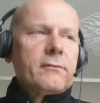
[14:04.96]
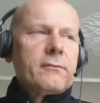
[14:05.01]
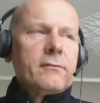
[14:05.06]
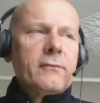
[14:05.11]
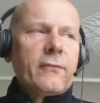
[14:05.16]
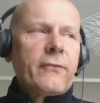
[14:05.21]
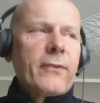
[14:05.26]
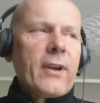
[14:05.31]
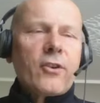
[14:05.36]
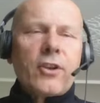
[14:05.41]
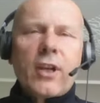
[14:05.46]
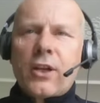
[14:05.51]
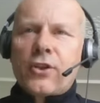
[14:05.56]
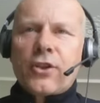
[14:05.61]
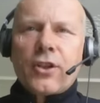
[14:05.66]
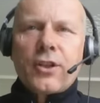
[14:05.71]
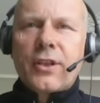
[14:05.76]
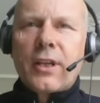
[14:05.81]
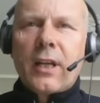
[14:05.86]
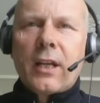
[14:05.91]

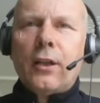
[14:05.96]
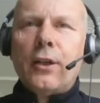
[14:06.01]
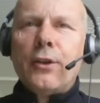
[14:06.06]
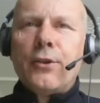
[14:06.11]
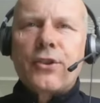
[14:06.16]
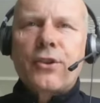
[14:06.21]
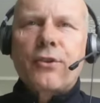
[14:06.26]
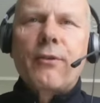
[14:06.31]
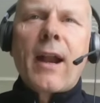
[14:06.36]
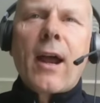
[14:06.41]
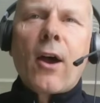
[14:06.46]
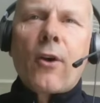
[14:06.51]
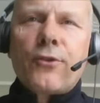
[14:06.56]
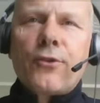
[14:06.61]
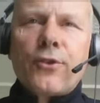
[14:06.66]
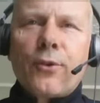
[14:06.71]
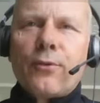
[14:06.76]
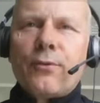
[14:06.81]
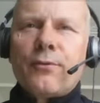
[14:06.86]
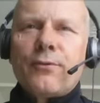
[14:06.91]
foundations in loose
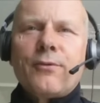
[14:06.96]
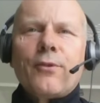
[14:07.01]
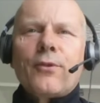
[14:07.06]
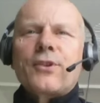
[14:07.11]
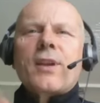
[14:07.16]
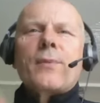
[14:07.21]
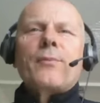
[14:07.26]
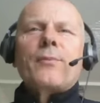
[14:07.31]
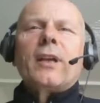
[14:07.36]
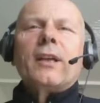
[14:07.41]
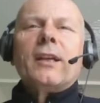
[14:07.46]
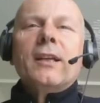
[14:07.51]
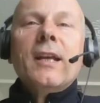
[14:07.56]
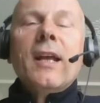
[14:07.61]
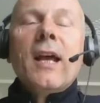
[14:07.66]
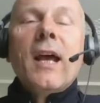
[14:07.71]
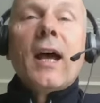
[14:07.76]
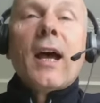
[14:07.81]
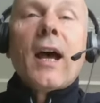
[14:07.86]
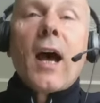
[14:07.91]
ground or something,
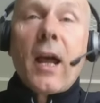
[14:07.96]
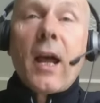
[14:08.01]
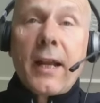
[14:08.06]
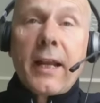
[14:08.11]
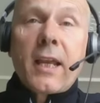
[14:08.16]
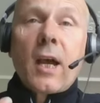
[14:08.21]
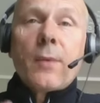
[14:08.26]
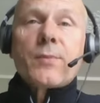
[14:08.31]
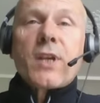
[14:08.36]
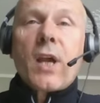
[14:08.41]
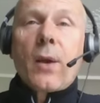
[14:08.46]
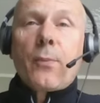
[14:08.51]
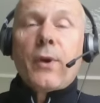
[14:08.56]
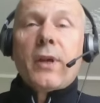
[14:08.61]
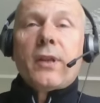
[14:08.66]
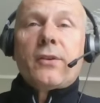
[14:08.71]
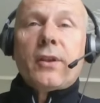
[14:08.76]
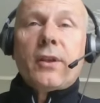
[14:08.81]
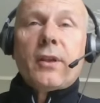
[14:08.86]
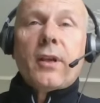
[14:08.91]
and it comes up
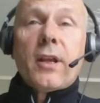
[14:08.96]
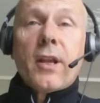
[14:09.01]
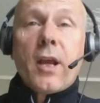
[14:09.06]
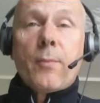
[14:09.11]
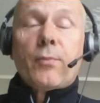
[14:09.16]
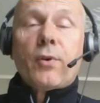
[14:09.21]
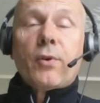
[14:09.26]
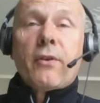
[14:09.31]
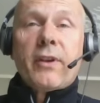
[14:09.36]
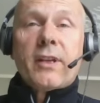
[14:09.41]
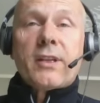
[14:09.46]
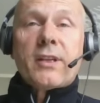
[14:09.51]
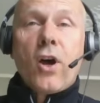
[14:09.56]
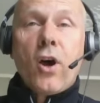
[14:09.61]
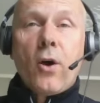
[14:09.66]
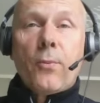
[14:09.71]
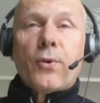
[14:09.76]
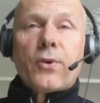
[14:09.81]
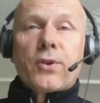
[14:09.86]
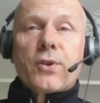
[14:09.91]
with a number of
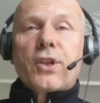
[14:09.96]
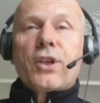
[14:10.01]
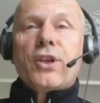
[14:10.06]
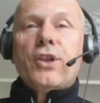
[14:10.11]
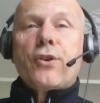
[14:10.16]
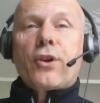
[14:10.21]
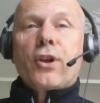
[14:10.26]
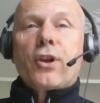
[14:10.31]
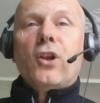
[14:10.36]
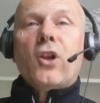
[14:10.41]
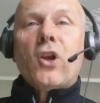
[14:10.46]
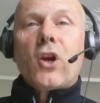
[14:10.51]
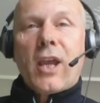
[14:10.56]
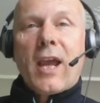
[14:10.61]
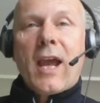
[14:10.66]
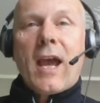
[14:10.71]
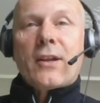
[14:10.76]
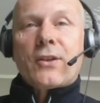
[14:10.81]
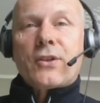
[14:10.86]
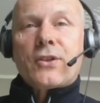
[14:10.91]
examples that you can
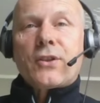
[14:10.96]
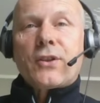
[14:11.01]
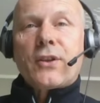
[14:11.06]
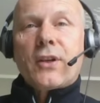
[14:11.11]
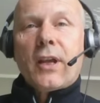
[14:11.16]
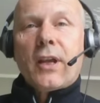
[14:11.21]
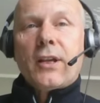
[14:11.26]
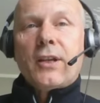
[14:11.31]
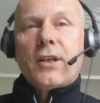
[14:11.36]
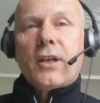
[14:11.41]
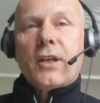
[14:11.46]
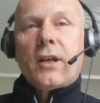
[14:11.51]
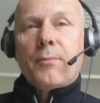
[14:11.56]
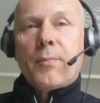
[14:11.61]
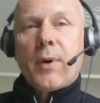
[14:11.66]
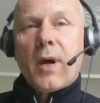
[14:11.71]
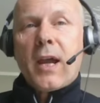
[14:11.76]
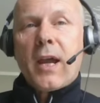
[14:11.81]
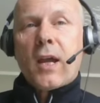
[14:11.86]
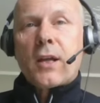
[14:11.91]
look at, and
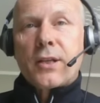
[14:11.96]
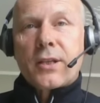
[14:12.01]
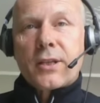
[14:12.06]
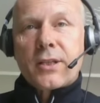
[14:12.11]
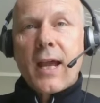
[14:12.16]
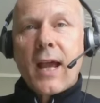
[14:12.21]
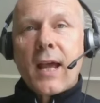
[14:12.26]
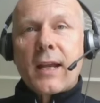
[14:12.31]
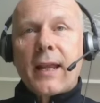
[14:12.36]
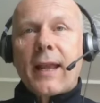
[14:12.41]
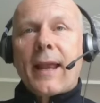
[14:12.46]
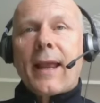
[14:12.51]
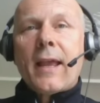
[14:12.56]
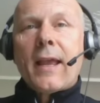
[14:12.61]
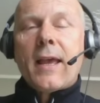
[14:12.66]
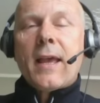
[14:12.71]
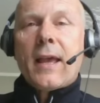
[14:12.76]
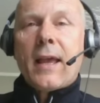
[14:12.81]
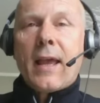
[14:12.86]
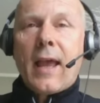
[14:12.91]
by understanding
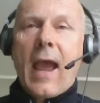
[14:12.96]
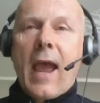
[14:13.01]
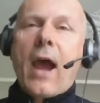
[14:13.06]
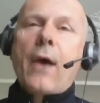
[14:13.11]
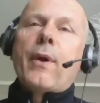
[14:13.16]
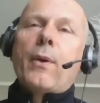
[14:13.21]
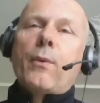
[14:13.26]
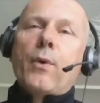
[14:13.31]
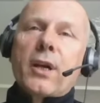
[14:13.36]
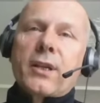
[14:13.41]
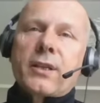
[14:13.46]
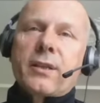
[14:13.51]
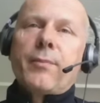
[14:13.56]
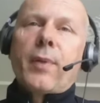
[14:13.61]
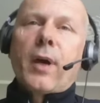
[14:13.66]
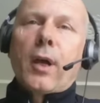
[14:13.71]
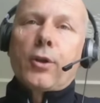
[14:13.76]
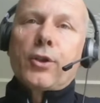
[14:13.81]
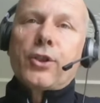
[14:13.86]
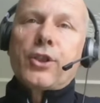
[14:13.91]
how it works in
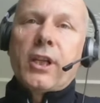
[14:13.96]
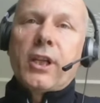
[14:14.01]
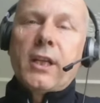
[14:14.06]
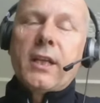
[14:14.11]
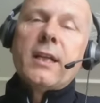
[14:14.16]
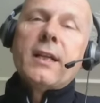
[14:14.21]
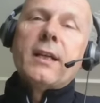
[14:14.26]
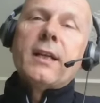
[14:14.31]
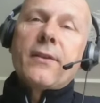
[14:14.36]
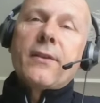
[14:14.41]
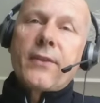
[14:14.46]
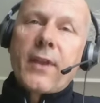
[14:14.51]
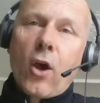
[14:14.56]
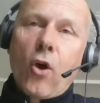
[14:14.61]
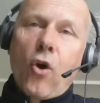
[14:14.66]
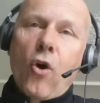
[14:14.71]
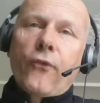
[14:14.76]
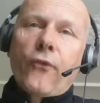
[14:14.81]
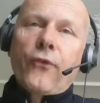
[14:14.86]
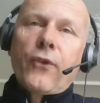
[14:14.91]
biology,
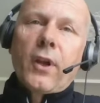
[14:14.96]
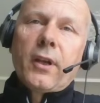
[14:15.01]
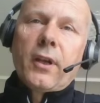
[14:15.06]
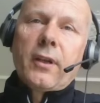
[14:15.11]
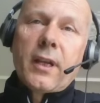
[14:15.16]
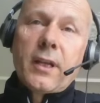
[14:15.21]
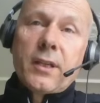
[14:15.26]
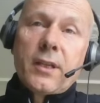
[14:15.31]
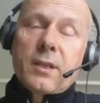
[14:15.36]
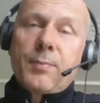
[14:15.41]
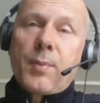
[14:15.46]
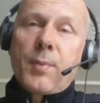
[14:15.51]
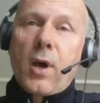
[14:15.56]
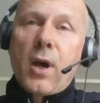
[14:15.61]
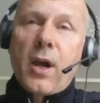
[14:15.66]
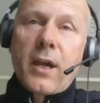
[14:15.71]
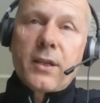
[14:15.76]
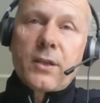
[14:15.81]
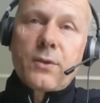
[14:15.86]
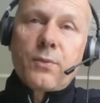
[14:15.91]
that often
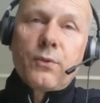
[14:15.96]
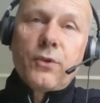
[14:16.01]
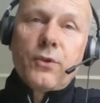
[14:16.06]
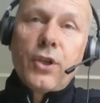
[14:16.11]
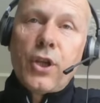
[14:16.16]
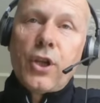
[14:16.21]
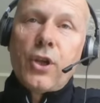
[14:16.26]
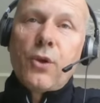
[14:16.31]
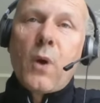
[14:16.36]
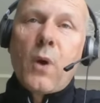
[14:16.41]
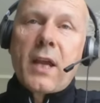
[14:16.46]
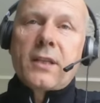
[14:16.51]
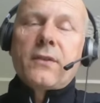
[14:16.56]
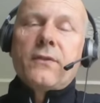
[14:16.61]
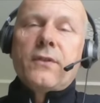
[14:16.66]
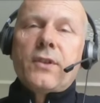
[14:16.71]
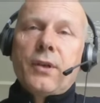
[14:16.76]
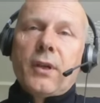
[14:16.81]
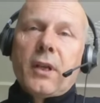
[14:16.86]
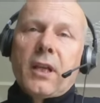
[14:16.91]
inspires new ways
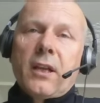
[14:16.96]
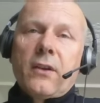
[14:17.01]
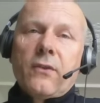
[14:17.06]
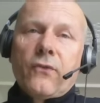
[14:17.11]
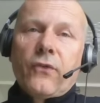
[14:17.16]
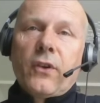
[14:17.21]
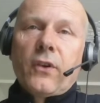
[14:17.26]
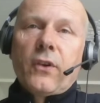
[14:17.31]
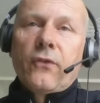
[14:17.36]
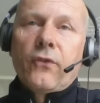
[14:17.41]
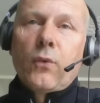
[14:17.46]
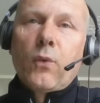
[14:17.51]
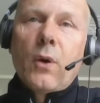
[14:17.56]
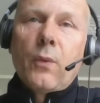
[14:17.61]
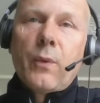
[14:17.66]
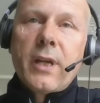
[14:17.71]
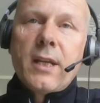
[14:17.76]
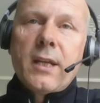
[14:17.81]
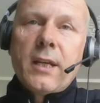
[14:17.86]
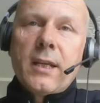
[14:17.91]
of doing it for
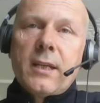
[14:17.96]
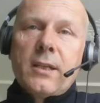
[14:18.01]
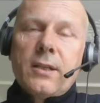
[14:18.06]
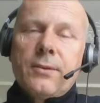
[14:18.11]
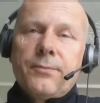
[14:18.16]
what we need.